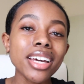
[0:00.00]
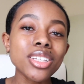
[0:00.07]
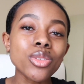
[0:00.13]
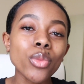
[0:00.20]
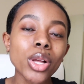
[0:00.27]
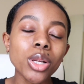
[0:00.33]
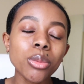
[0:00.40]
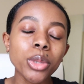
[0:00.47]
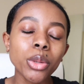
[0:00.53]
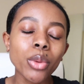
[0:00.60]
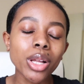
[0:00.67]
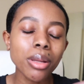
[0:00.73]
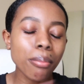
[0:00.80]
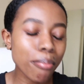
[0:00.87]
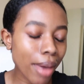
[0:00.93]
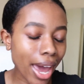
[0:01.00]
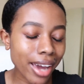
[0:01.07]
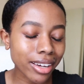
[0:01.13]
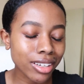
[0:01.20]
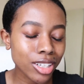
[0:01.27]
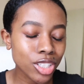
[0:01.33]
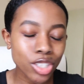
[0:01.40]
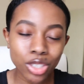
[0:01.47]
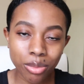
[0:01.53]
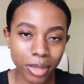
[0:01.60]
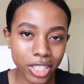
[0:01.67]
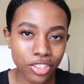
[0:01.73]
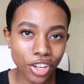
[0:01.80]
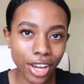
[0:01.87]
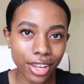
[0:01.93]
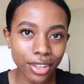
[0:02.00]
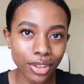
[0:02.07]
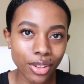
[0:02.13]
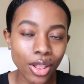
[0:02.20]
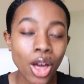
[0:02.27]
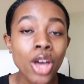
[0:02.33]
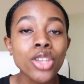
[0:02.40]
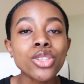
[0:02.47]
guys, welcome back to my channel.